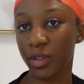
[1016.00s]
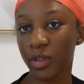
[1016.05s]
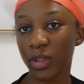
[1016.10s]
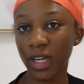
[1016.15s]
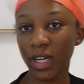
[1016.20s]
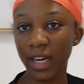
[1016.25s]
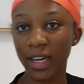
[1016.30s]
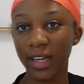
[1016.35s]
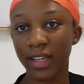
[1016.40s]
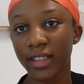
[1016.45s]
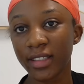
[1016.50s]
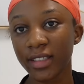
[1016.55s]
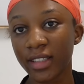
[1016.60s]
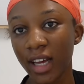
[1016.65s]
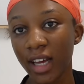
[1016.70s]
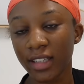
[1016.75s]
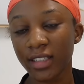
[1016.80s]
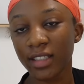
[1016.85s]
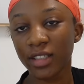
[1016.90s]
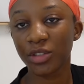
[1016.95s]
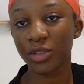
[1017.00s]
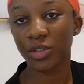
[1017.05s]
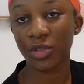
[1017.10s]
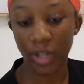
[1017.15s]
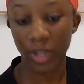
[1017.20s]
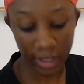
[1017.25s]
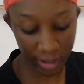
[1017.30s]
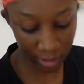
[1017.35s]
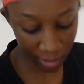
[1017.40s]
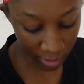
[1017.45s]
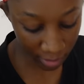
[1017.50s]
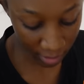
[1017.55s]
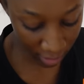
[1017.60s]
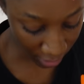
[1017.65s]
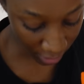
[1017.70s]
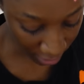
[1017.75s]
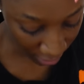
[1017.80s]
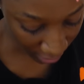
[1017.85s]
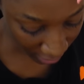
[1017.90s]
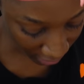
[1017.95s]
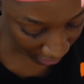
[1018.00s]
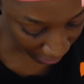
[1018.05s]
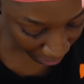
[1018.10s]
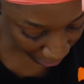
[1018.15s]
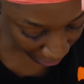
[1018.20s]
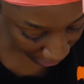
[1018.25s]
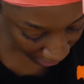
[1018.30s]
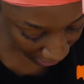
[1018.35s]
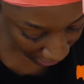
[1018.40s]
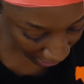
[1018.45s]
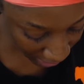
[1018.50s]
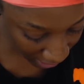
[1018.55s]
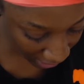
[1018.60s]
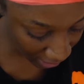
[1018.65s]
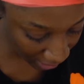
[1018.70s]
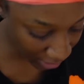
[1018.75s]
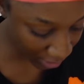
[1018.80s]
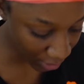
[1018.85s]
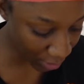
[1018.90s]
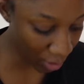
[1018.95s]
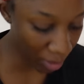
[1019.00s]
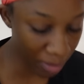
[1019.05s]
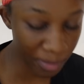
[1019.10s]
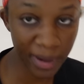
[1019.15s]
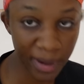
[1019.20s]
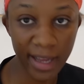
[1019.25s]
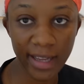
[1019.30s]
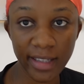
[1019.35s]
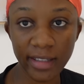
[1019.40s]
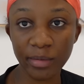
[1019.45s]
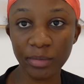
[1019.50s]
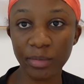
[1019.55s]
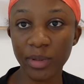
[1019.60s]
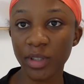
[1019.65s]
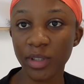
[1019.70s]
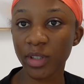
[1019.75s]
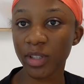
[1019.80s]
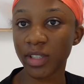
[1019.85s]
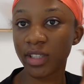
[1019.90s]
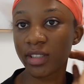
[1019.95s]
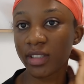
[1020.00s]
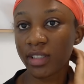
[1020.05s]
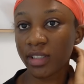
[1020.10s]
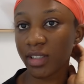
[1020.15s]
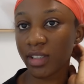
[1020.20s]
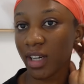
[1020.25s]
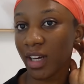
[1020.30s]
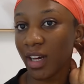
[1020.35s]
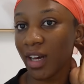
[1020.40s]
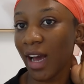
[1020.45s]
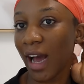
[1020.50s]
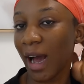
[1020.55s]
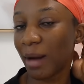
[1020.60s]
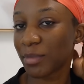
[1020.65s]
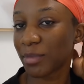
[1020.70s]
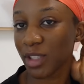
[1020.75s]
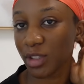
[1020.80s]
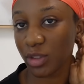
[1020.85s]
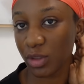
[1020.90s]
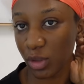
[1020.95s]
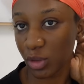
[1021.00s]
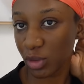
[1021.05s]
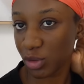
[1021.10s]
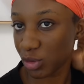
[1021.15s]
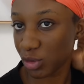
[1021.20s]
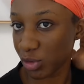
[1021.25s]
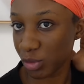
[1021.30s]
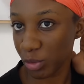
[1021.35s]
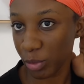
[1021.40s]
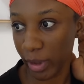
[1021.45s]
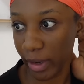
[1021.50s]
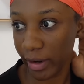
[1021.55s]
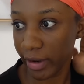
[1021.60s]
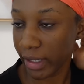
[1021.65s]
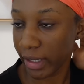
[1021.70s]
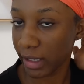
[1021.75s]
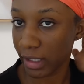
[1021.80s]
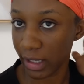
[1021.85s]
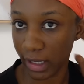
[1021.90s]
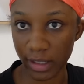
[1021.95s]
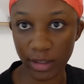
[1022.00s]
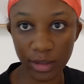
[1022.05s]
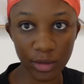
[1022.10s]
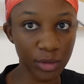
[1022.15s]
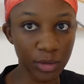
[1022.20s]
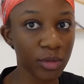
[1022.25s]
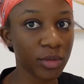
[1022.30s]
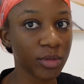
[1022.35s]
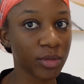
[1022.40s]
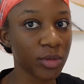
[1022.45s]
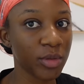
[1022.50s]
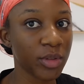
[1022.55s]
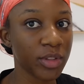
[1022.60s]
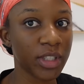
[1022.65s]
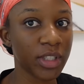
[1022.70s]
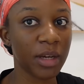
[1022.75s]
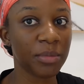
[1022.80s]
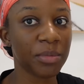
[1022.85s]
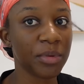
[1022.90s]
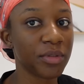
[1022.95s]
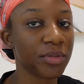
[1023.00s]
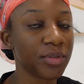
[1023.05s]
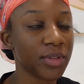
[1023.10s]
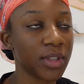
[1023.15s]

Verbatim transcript: You guys, I just tried on the dress. Princess said it's not bad because I'm just not used to wearing like, you know, those type of